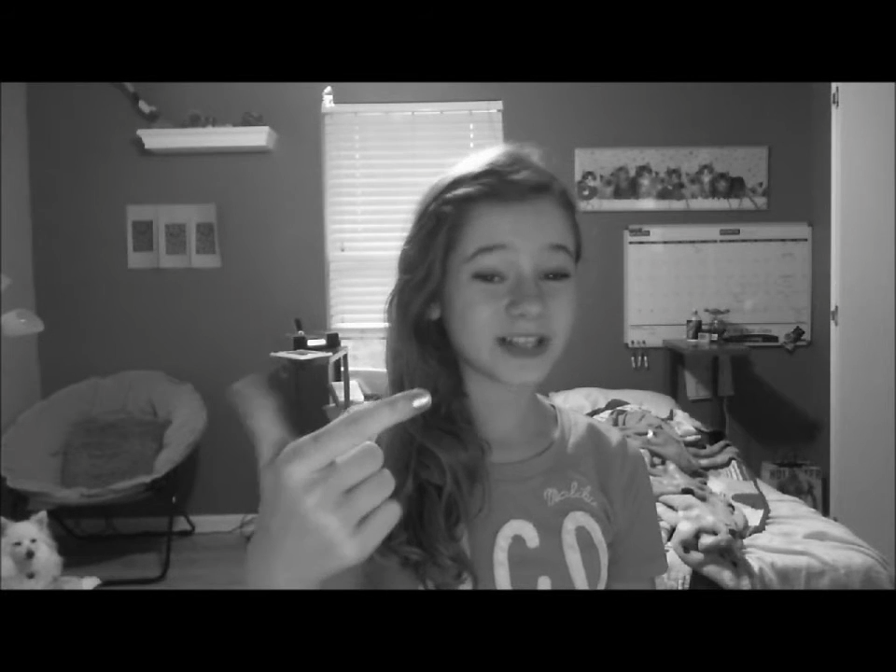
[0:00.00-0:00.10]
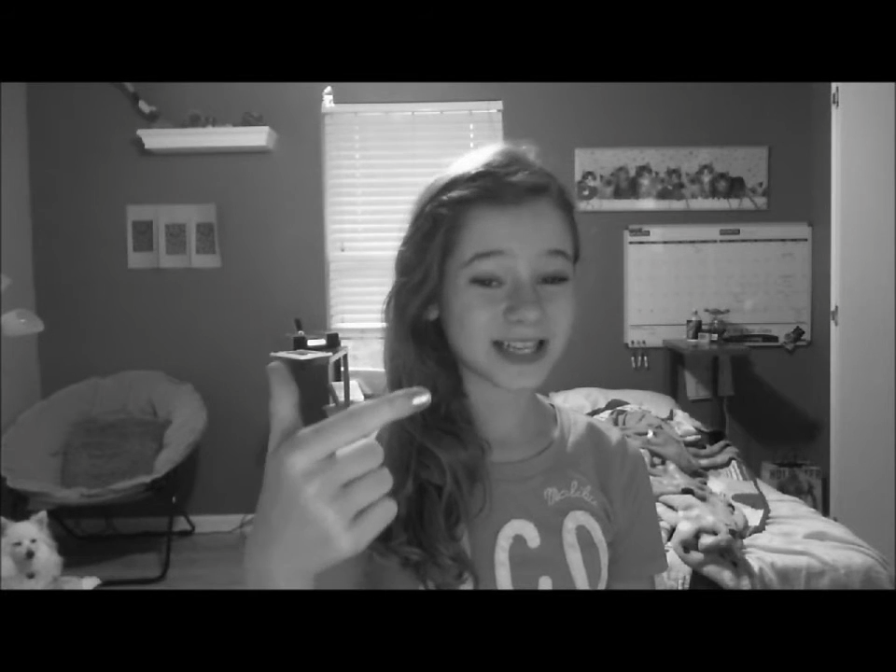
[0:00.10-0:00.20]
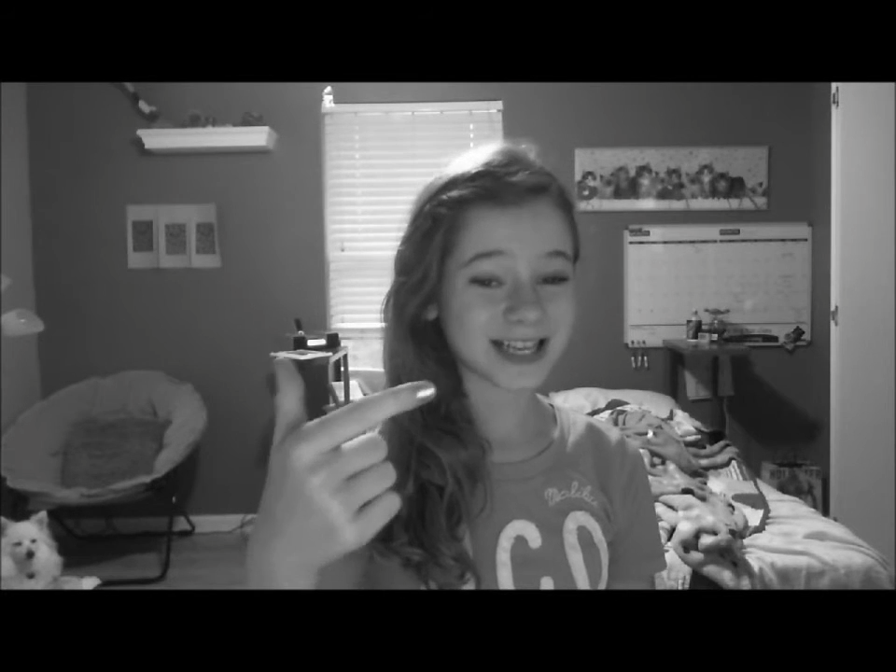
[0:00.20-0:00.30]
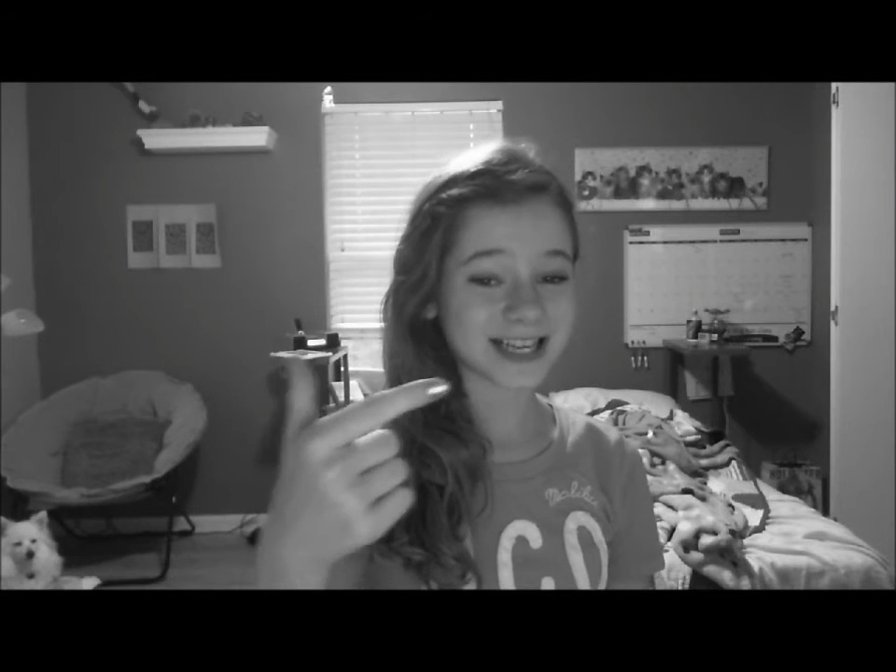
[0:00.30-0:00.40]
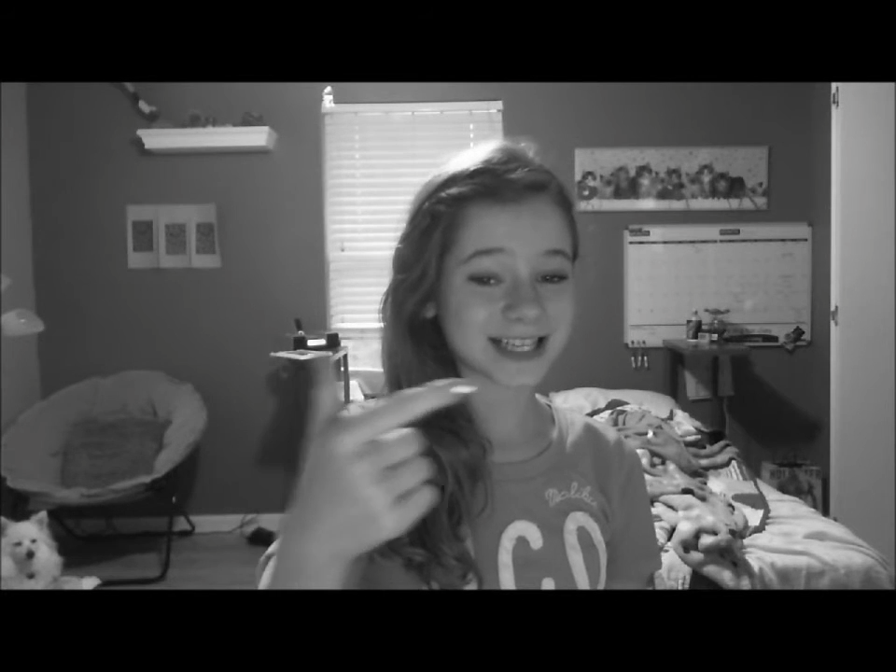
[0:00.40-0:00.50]
see
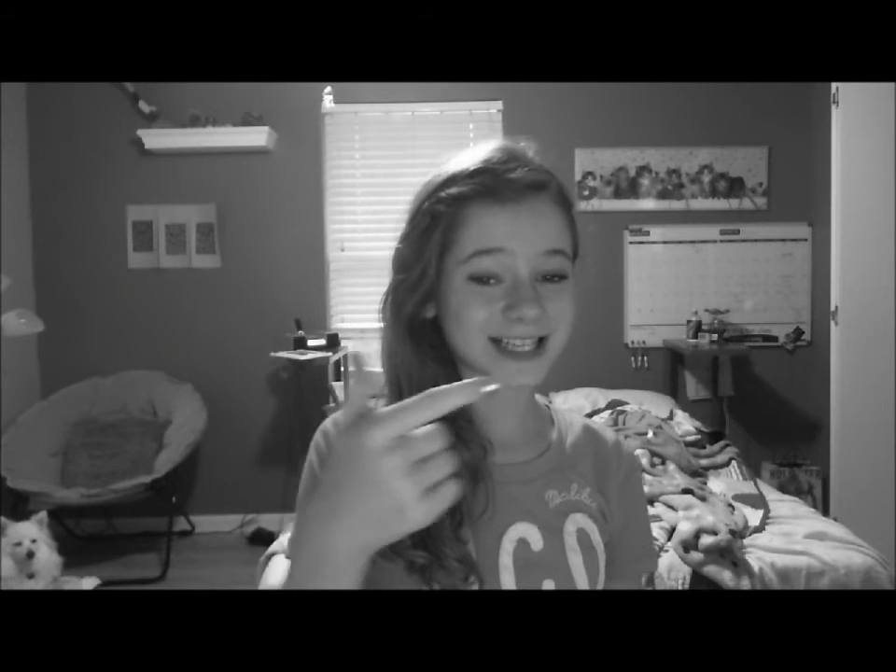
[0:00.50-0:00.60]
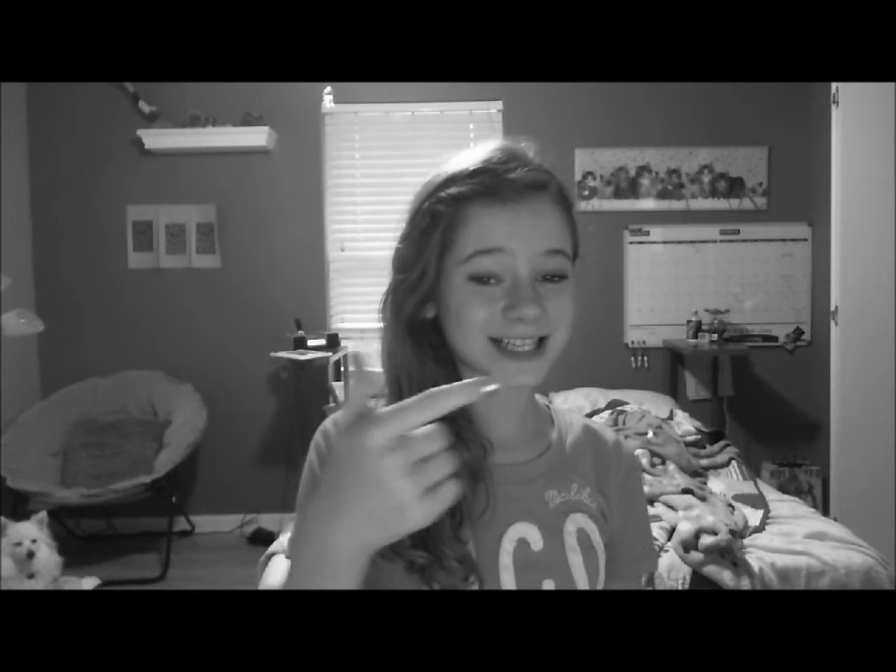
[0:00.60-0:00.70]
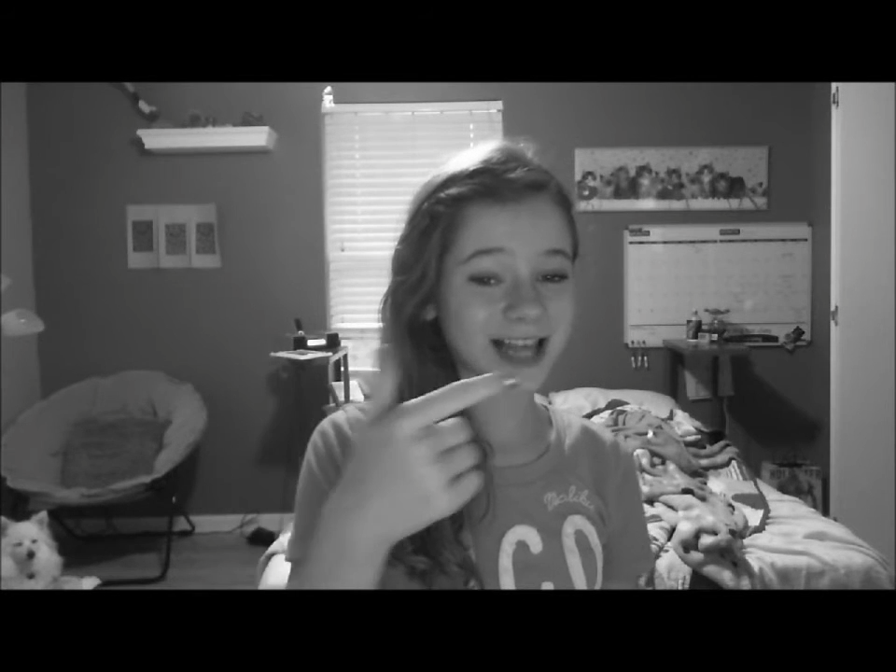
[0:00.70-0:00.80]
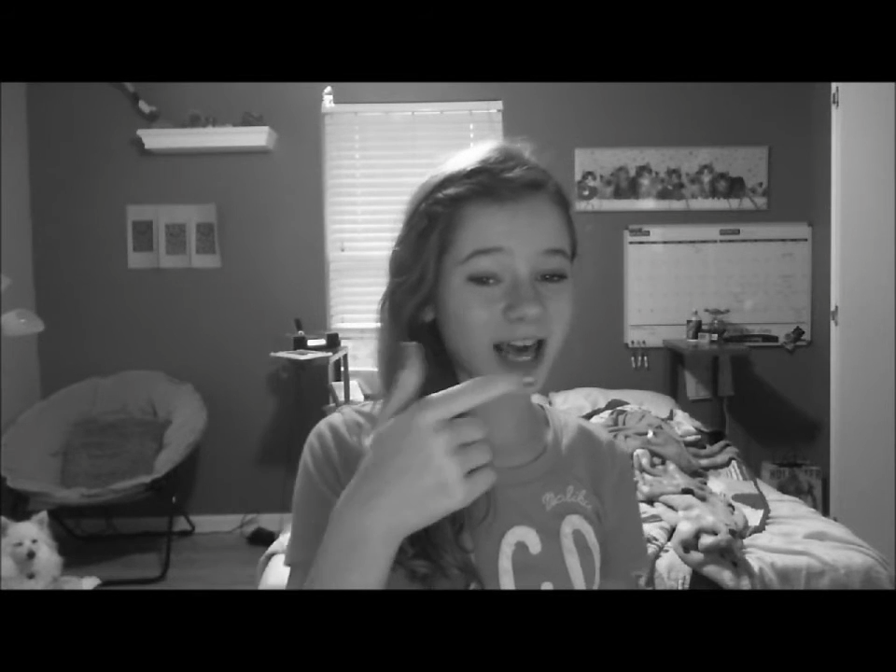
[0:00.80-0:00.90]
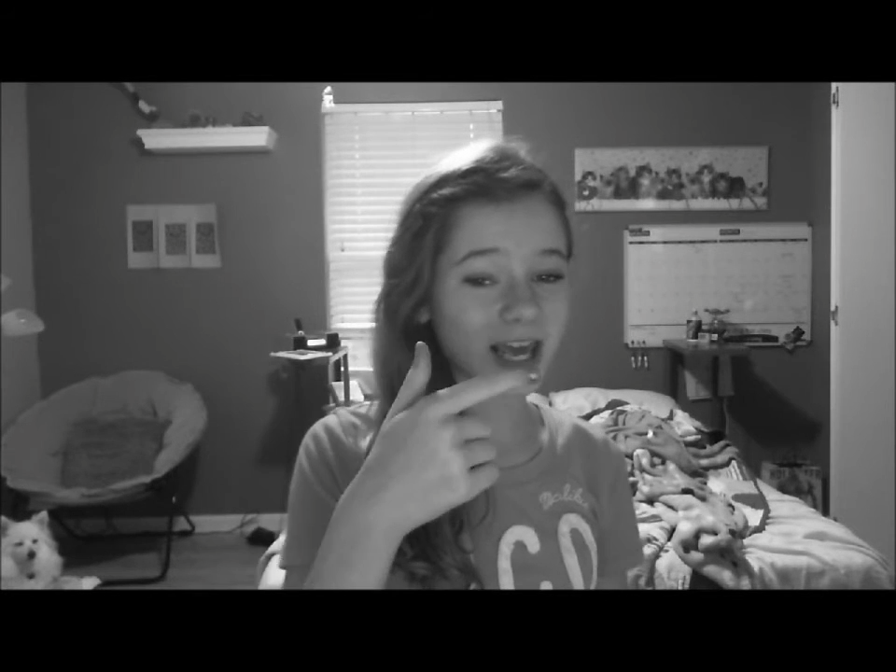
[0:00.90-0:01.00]
this
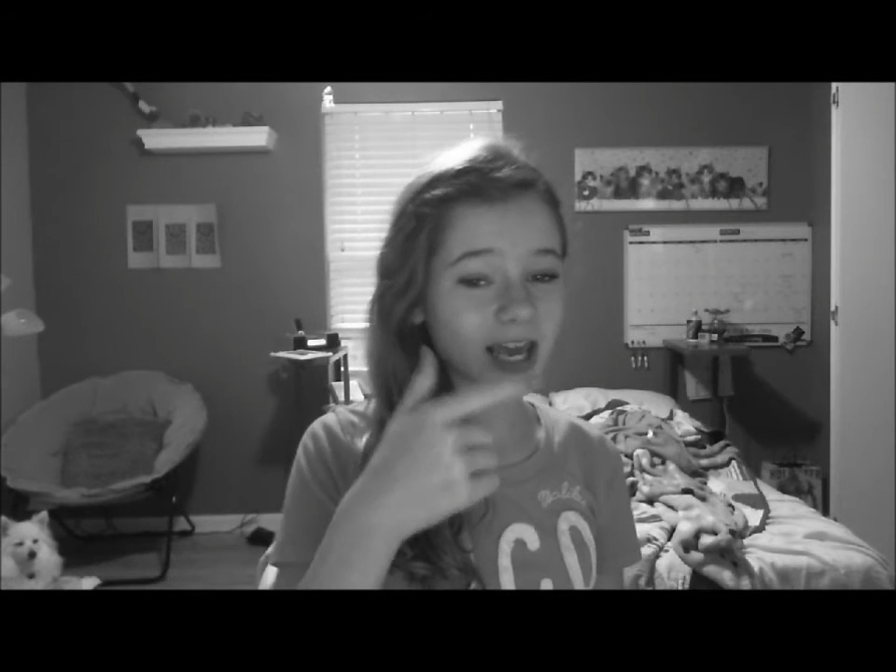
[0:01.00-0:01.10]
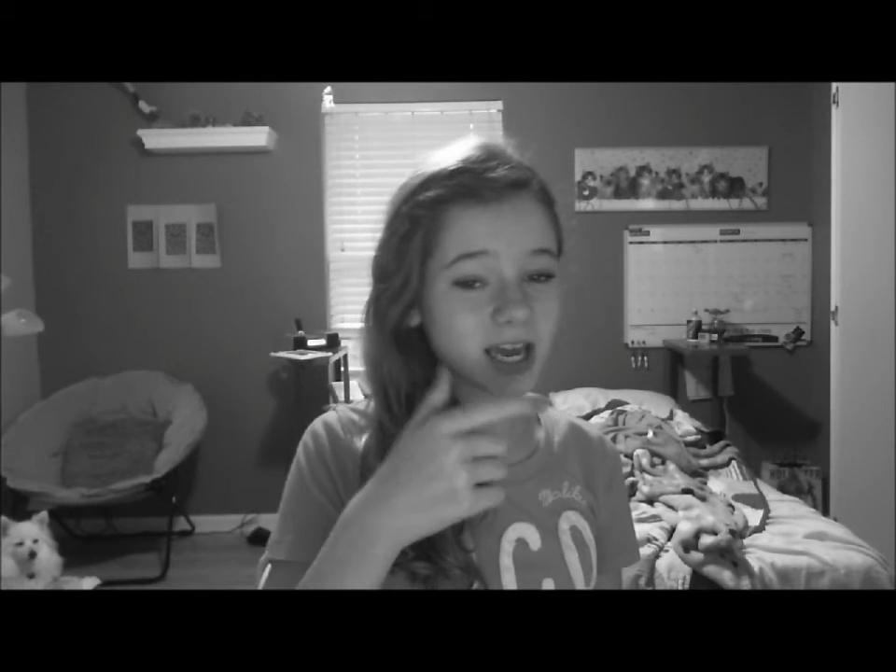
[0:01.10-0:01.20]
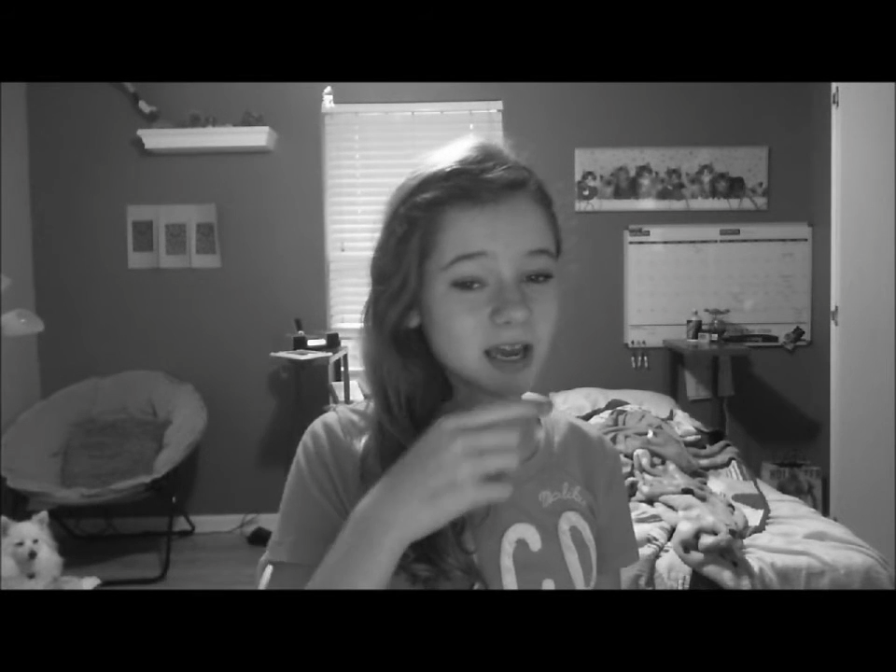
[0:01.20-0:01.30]
like